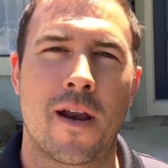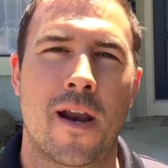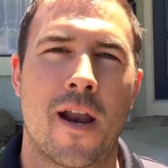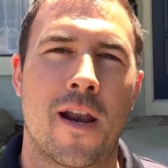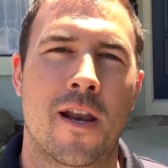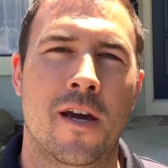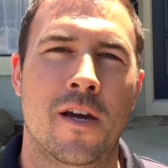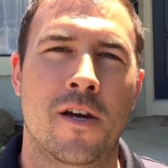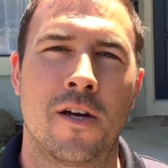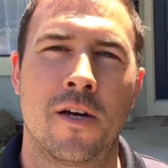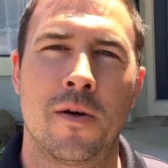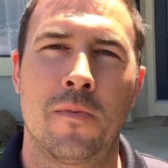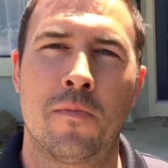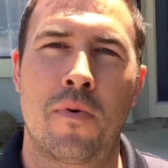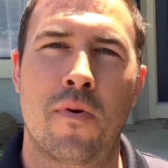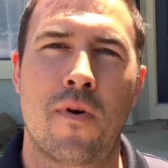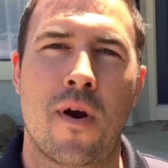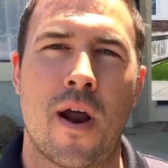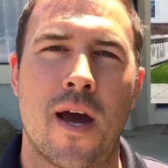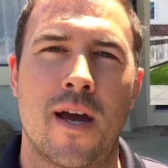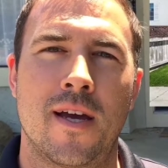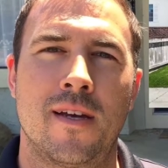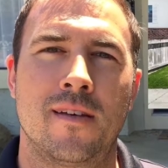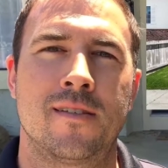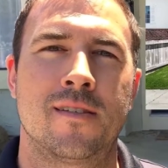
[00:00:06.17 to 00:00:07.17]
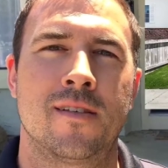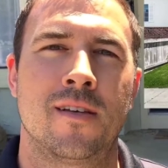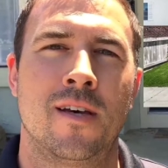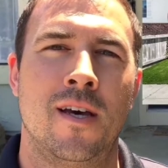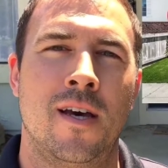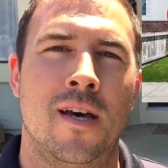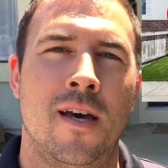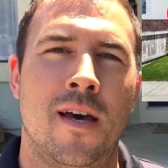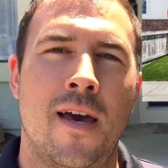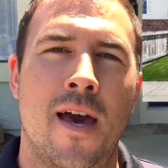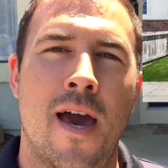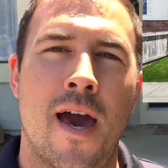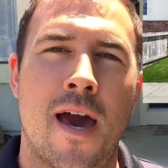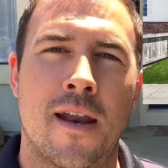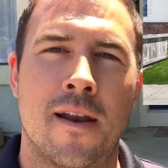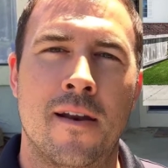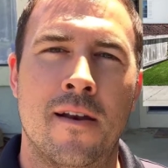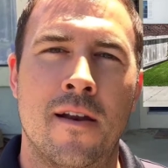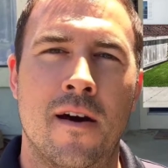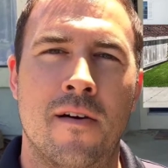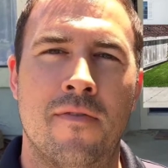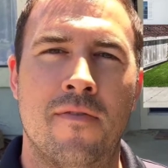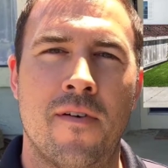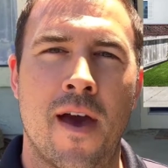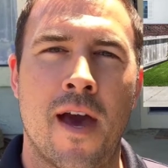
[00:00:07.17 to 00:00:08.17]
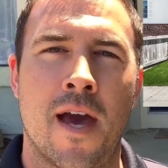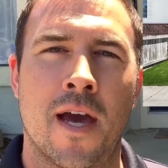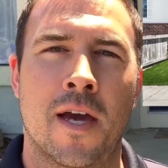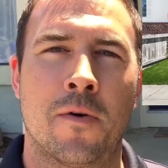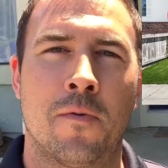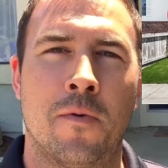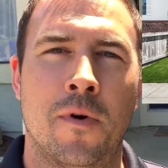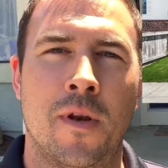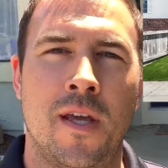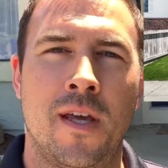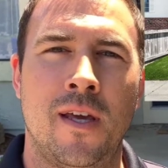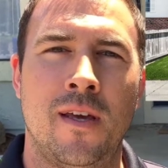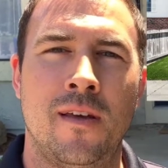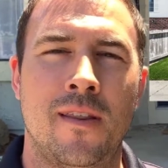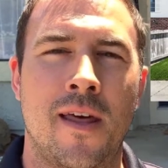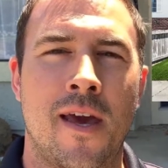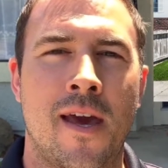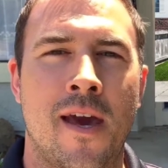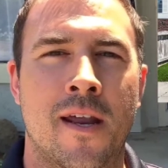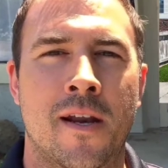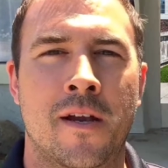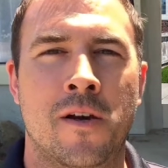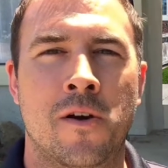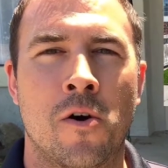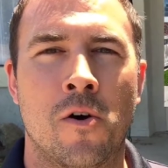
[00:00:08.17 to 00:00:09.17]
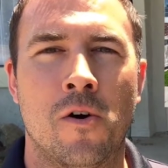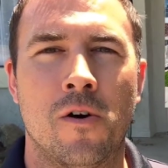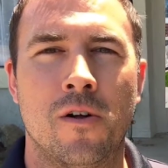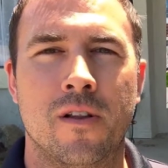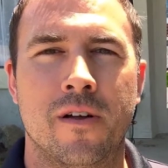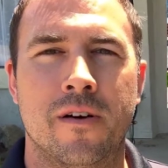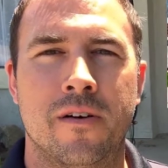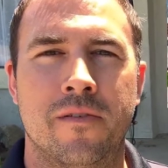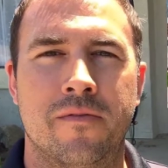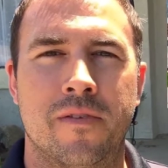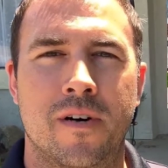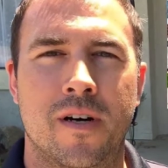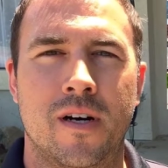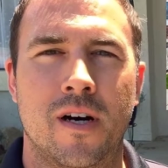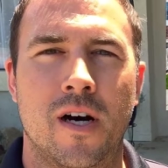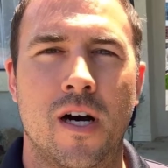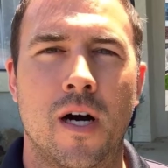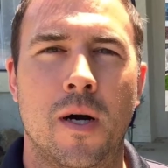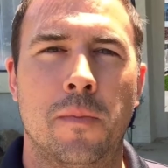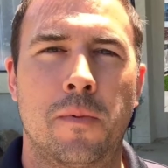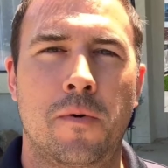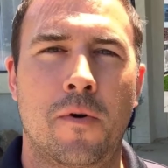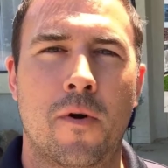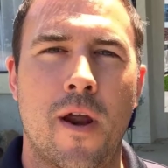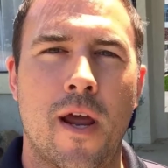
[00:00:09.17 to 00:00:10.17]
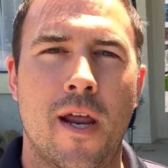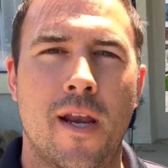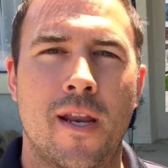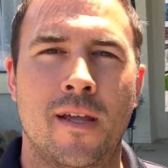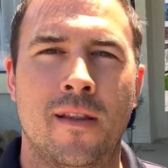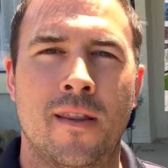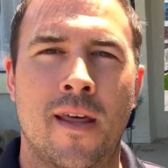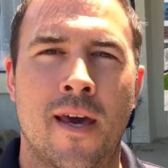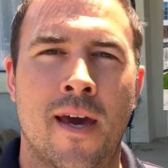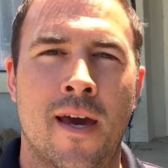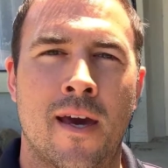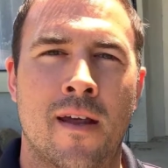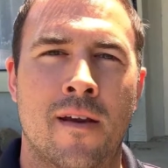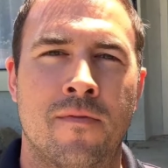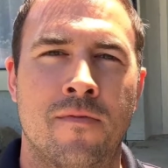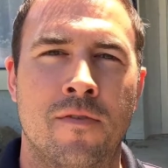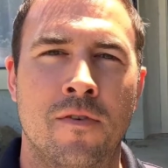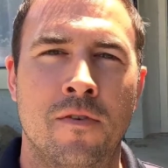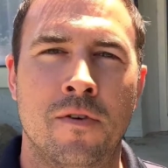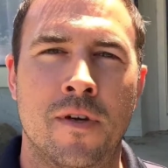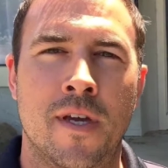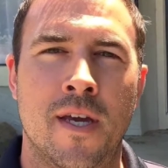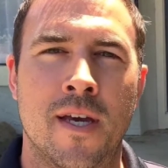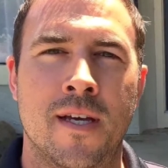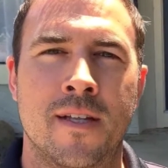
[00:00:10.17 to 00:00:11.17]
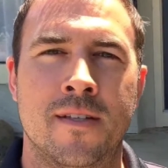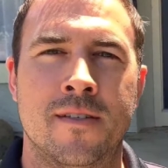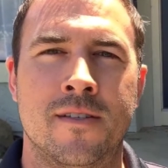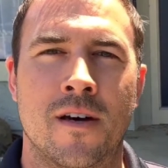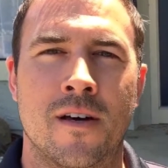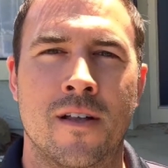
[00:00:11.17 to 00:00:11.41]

it at a good price, had enough equity. They had a goal of uh, upgrading. They had a few kids